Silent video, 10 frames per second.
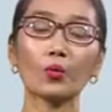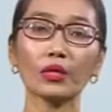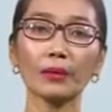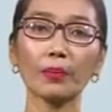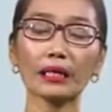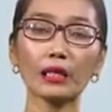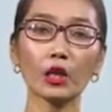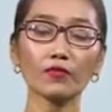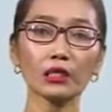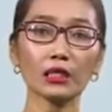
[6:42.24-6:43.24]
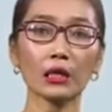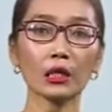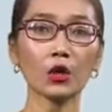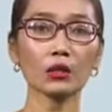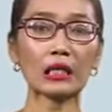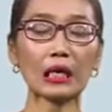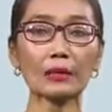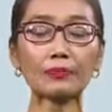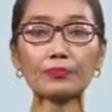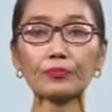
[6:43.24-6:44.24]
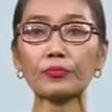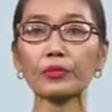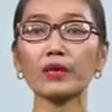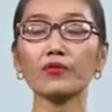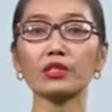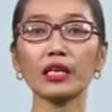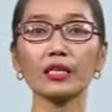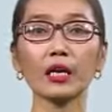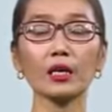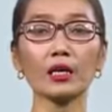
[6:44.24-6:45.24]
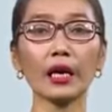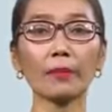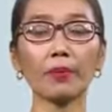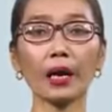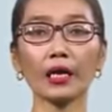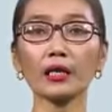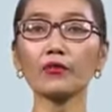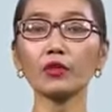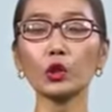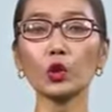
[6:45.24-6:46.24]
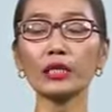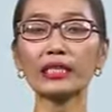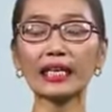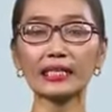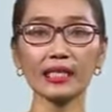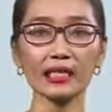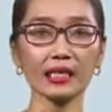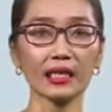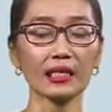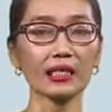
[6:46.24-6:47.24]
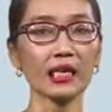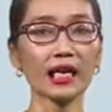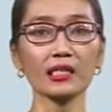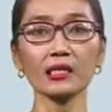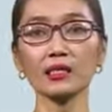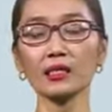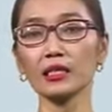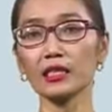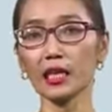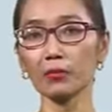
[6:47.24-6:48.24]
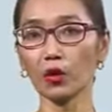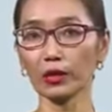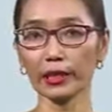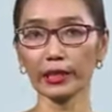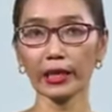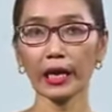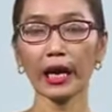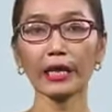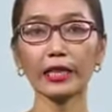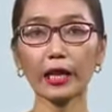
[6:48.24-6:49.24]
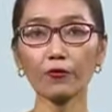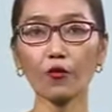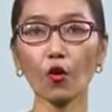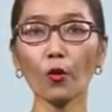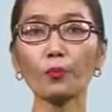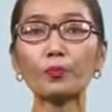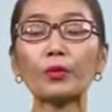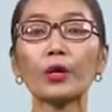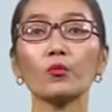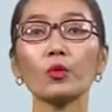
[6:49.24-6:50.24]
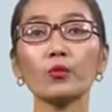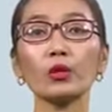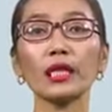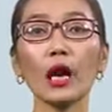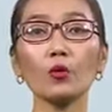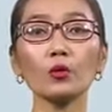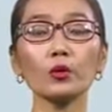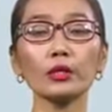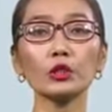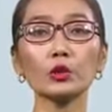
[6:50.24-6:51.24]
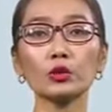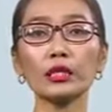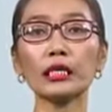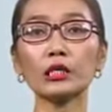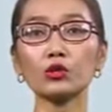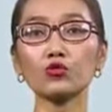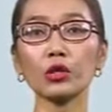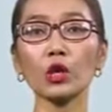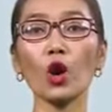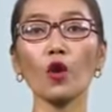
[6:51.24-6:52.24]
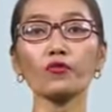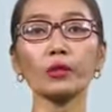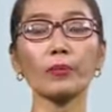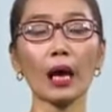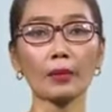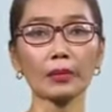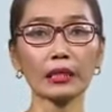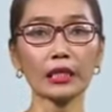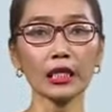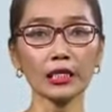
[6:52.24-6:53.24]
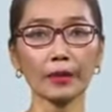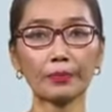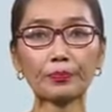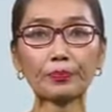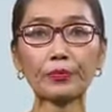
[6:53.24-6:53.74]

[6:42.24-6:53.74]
With the Battle of the Talikota, the Vijaynagar Empire, even though it existed in name only. And therefore, we will now look into the history of the Bahamani Kingdom.